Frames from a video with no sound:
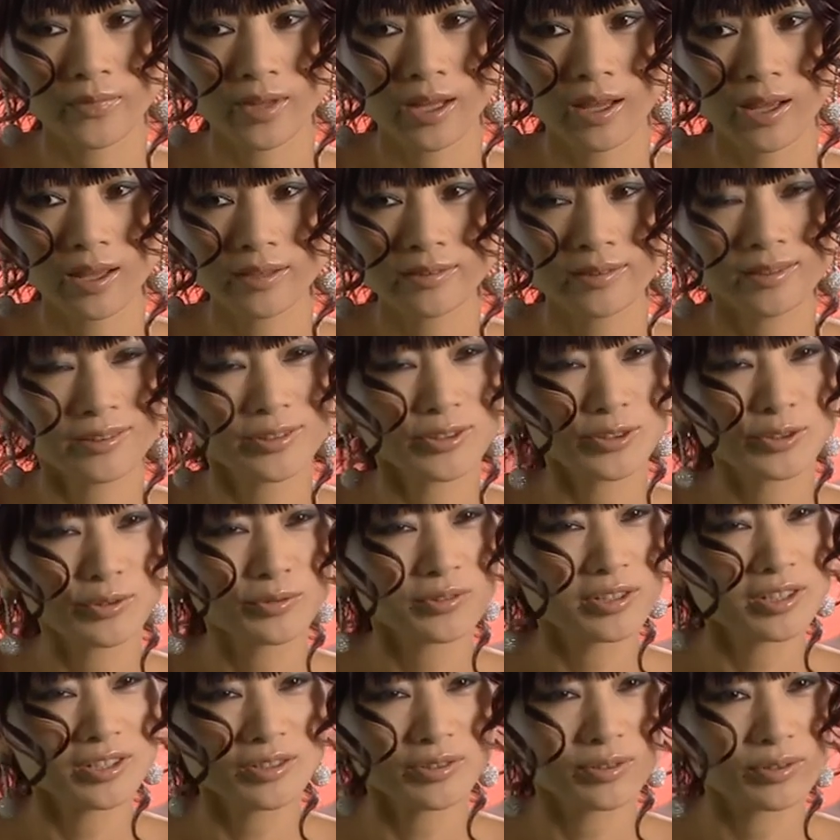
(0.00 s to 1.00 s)
I think you don't
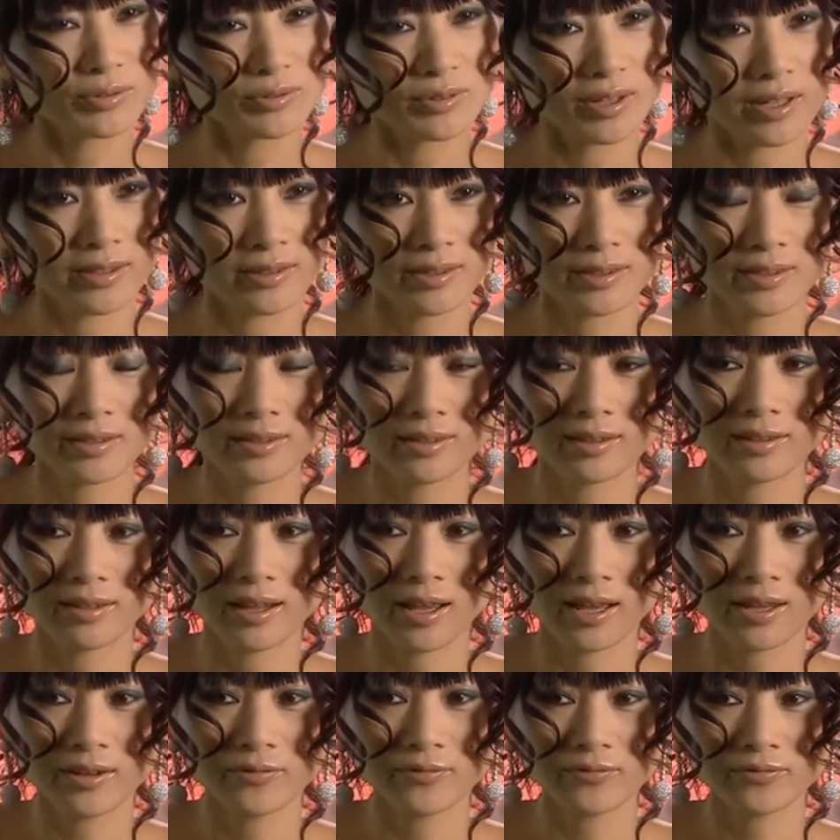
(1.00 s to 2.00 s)
need to. I think the
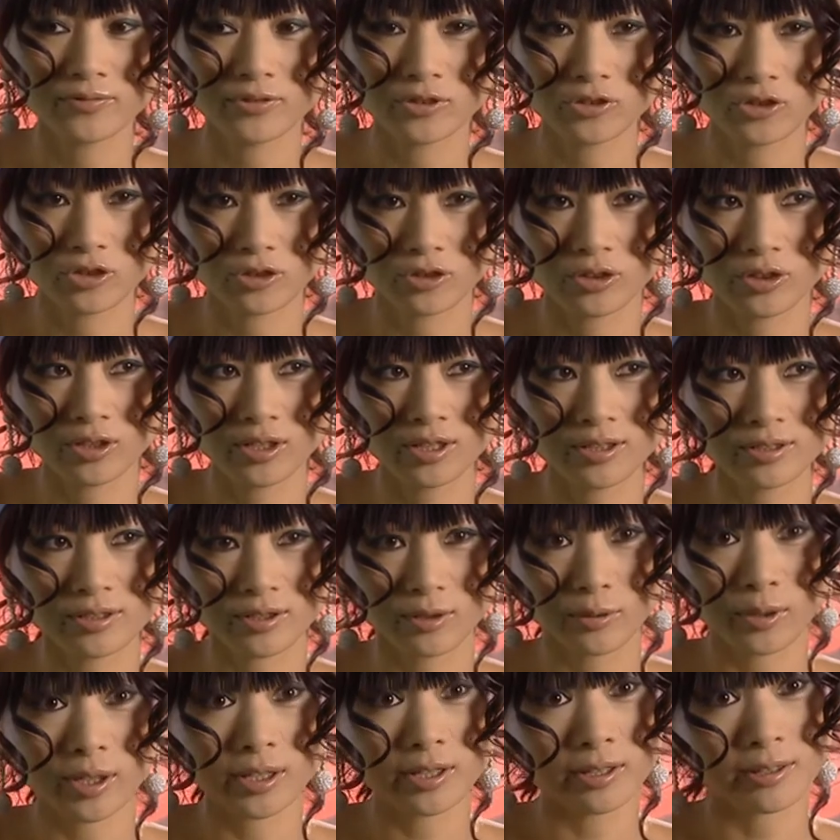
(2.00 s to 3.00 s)
life journey is
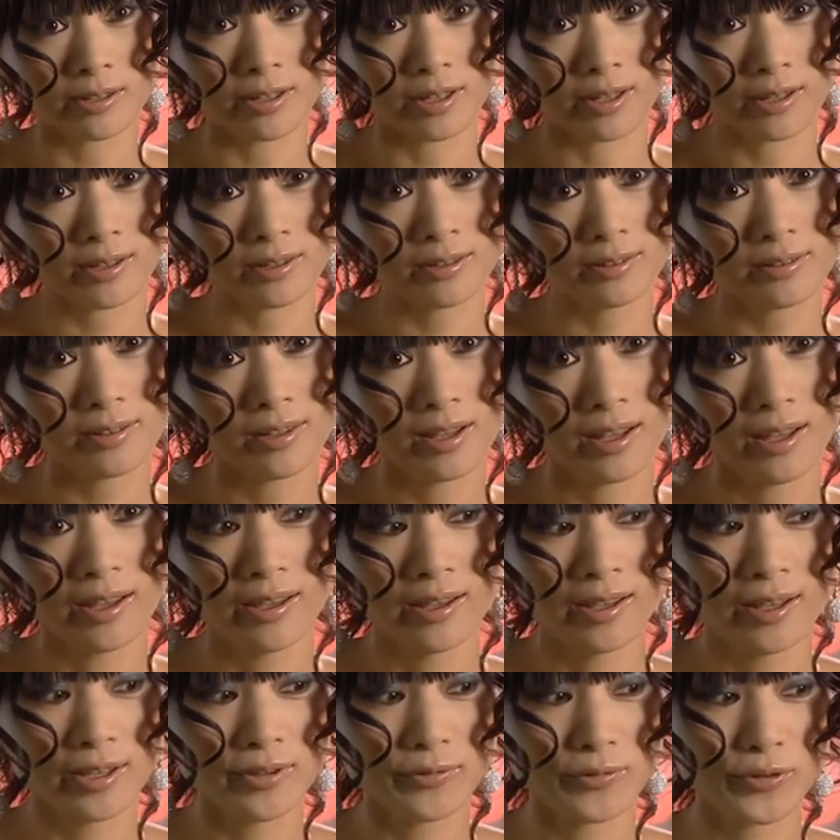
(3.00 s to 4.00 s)
already there.
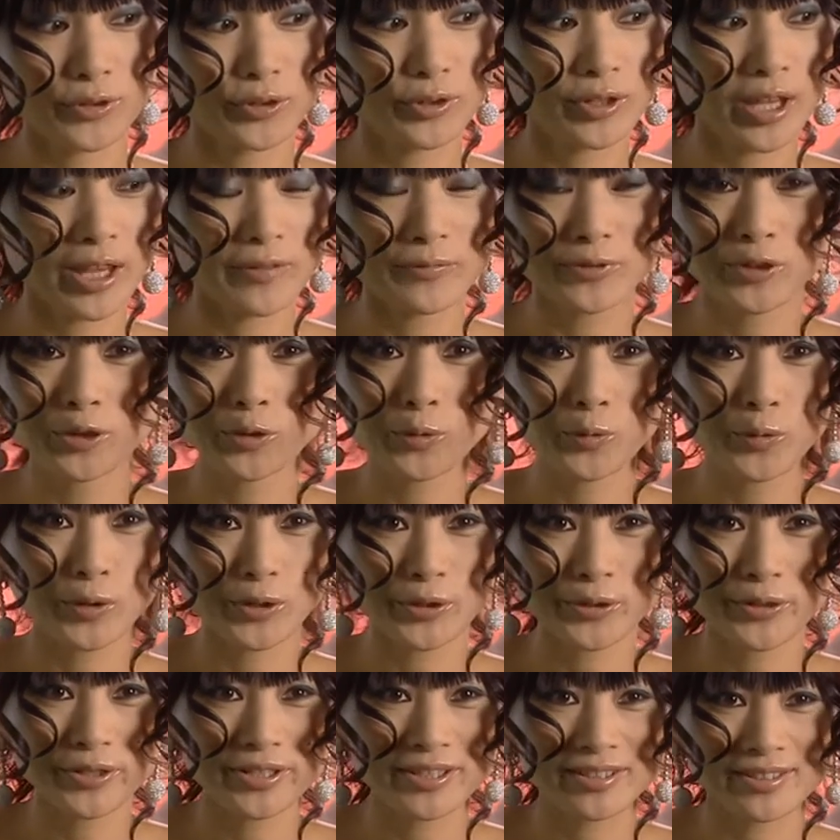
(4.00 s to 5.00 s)
If you have no
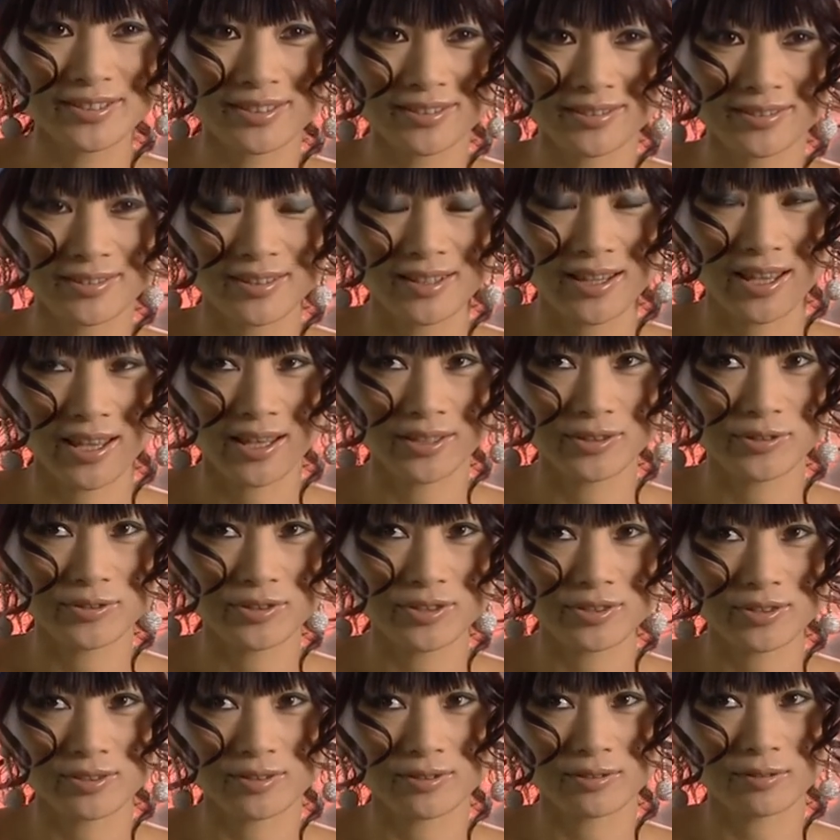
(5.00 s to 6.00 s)
worries and you
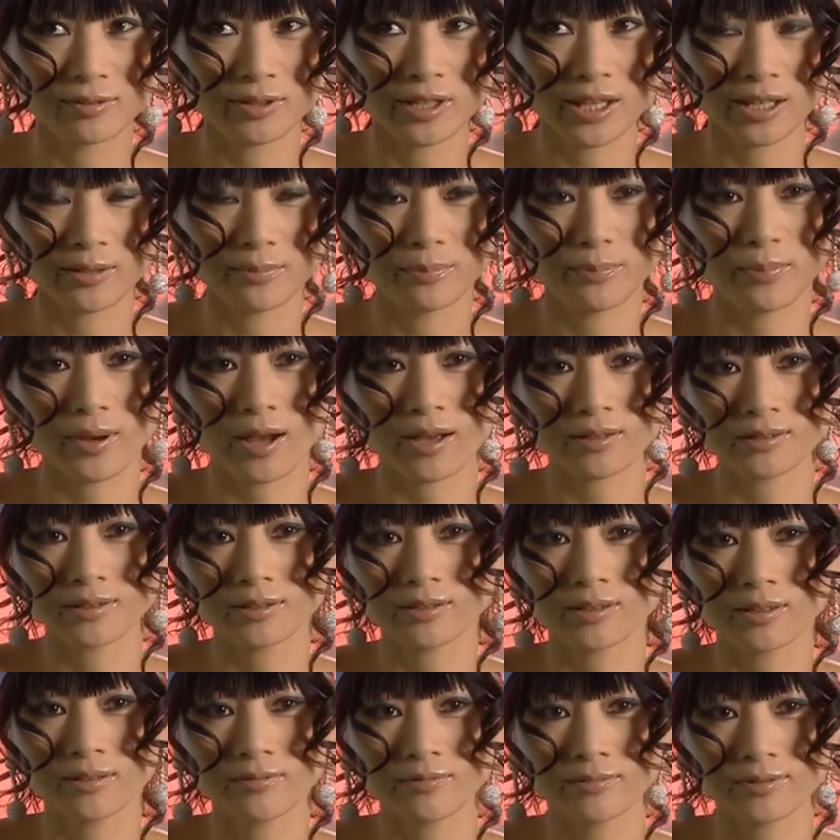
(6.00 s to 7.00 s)
just look at
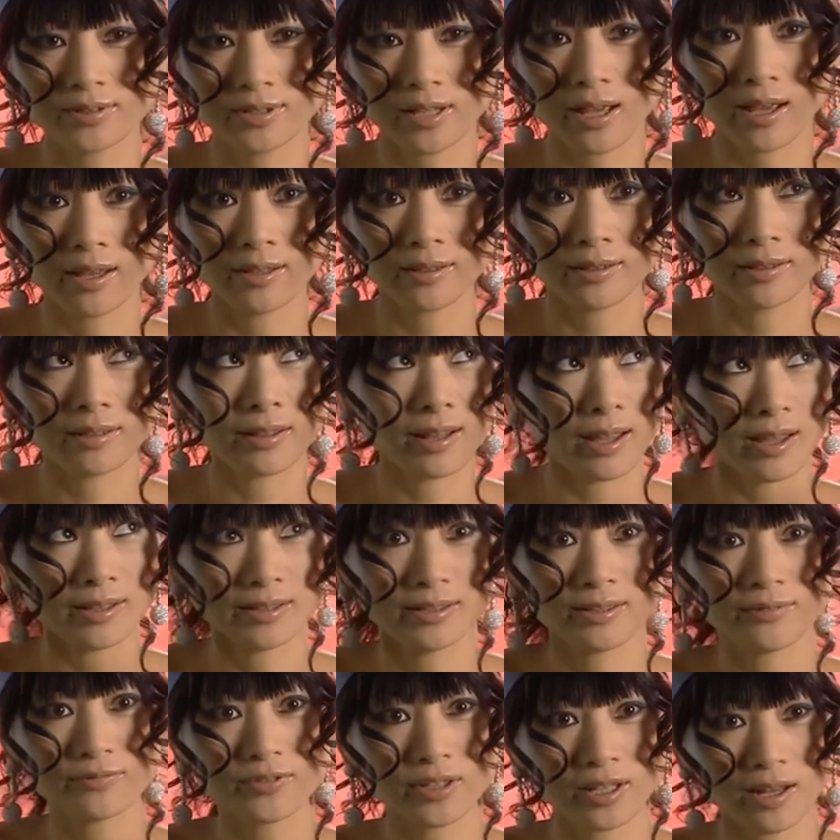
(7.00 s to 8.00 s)
positive side,
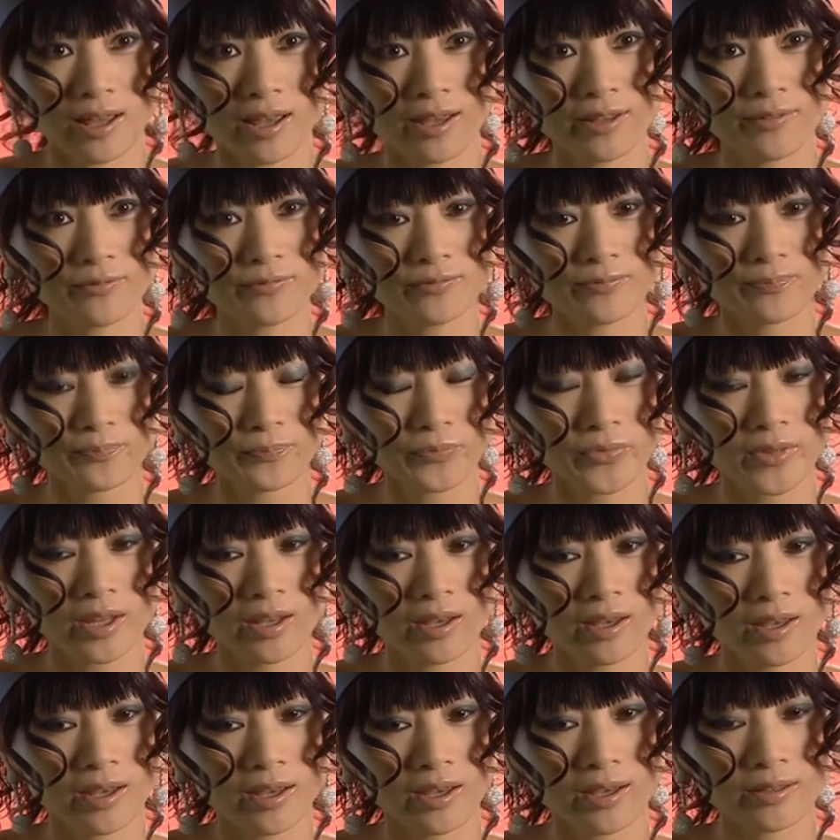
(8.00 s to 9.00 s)
light of the life
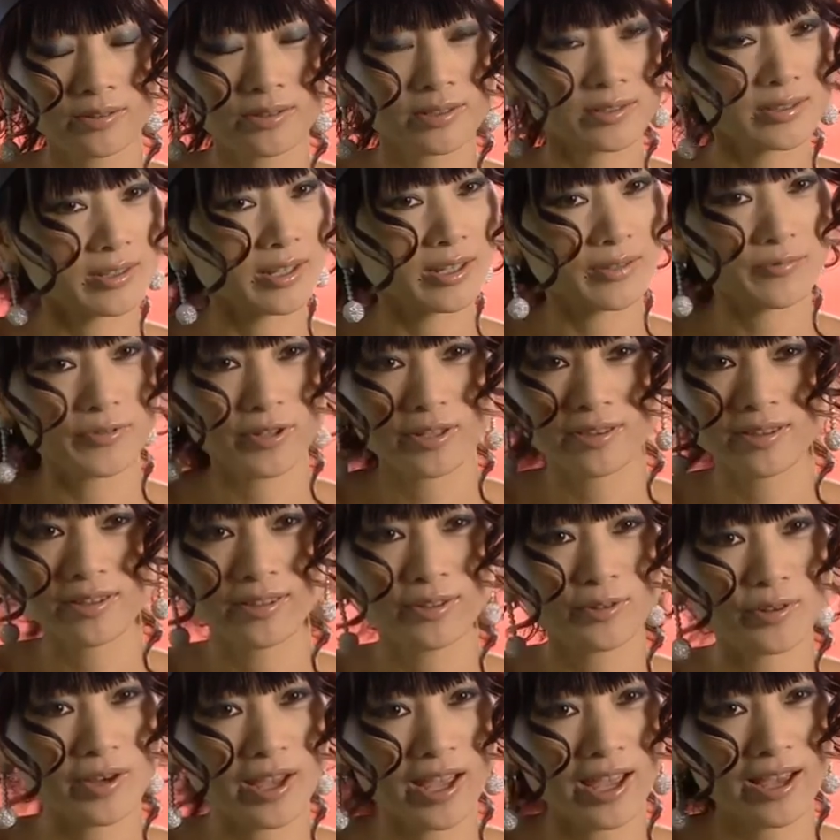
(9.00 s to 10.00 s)
and just give everything
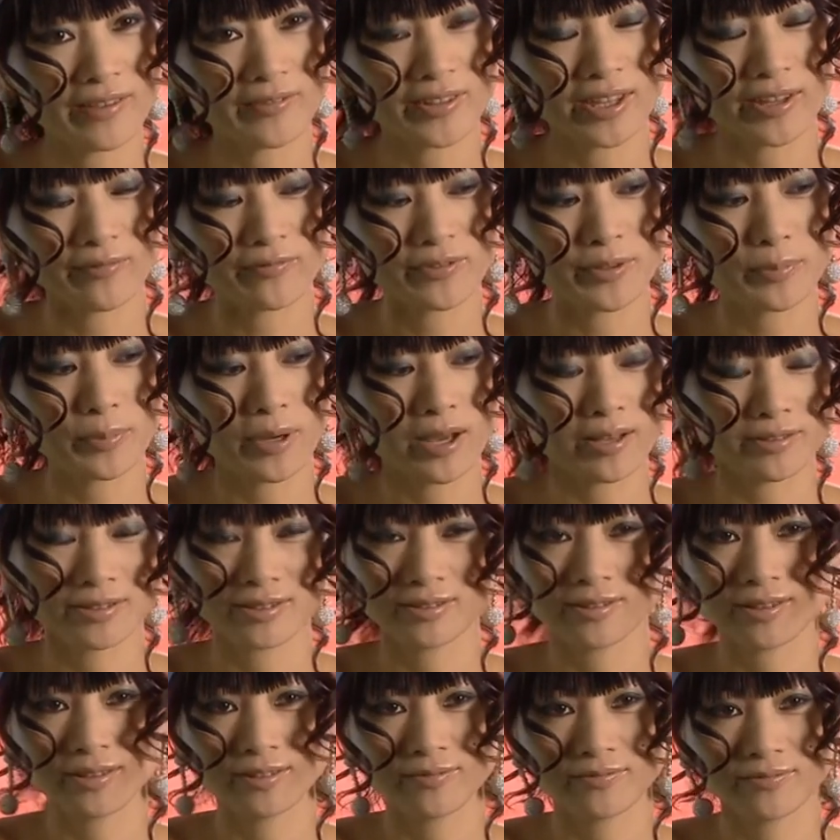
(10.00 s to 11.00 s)
you have, give the
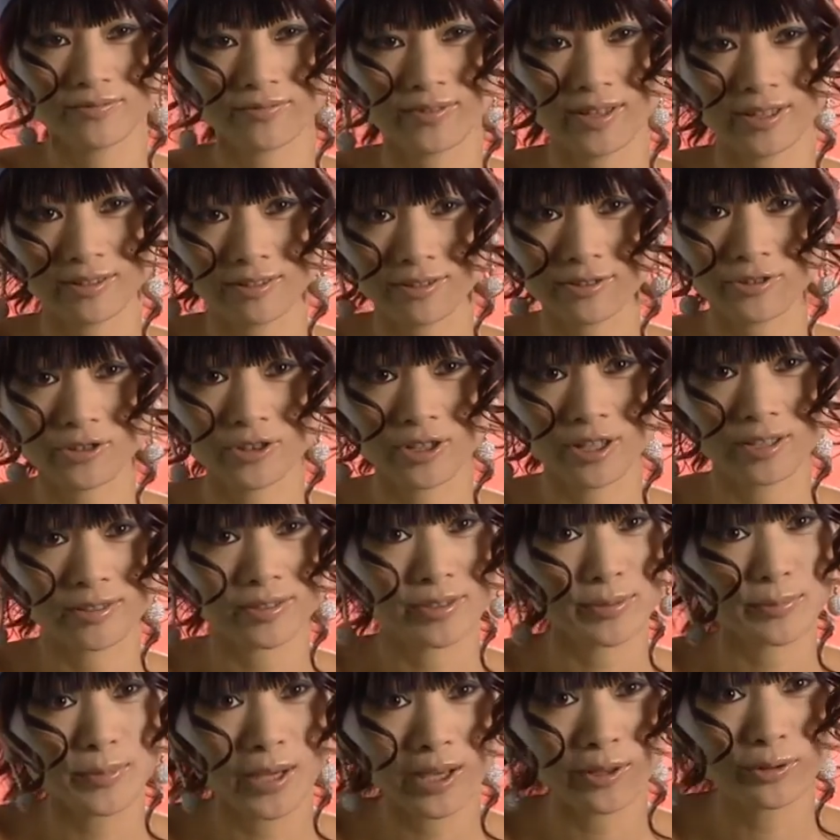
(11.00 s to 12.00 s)
positive energy and
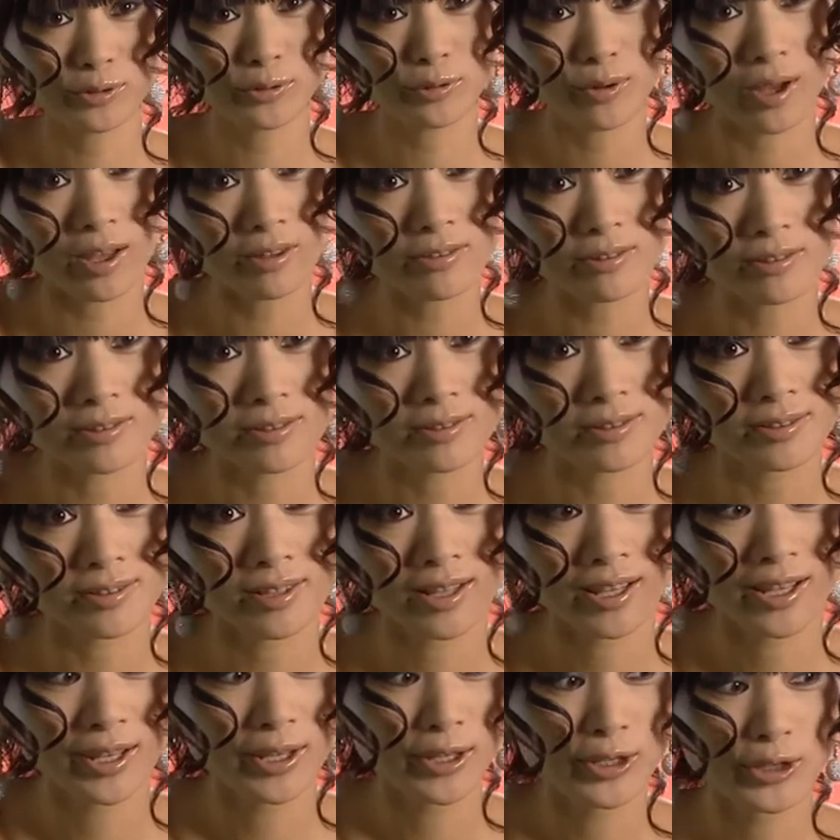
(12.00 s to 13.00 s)
smile to others,
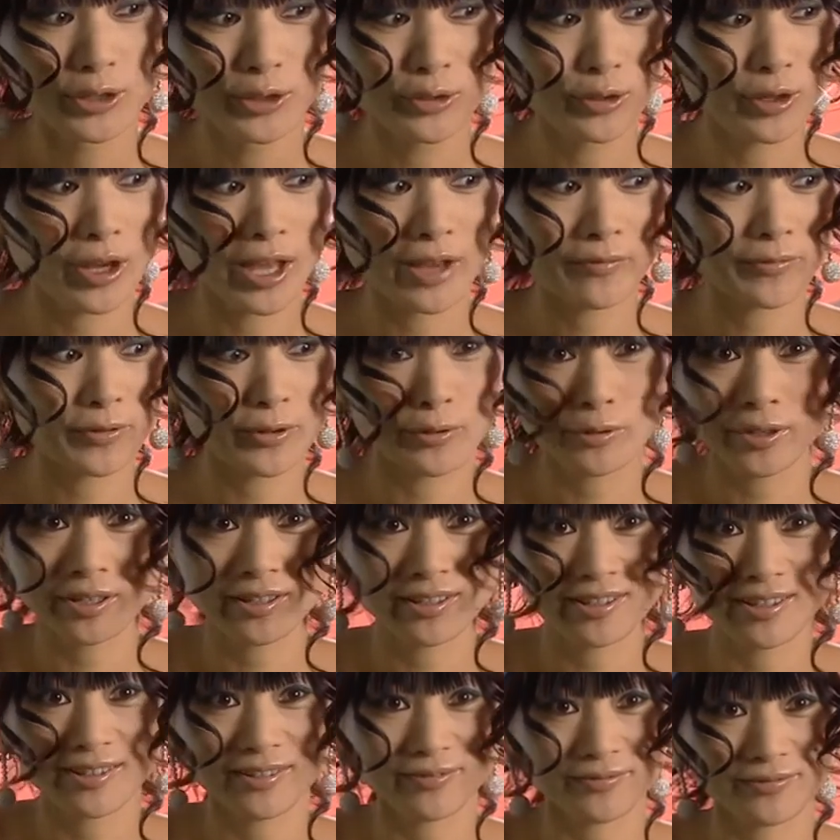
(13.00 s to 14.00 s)
you have a great
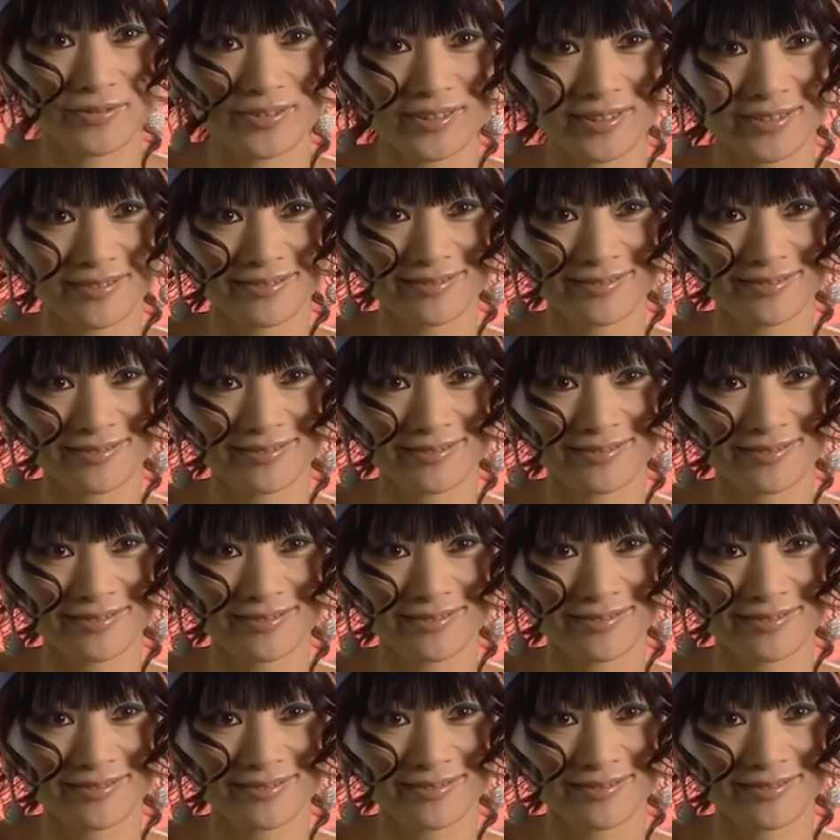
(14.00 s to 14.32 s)
gift.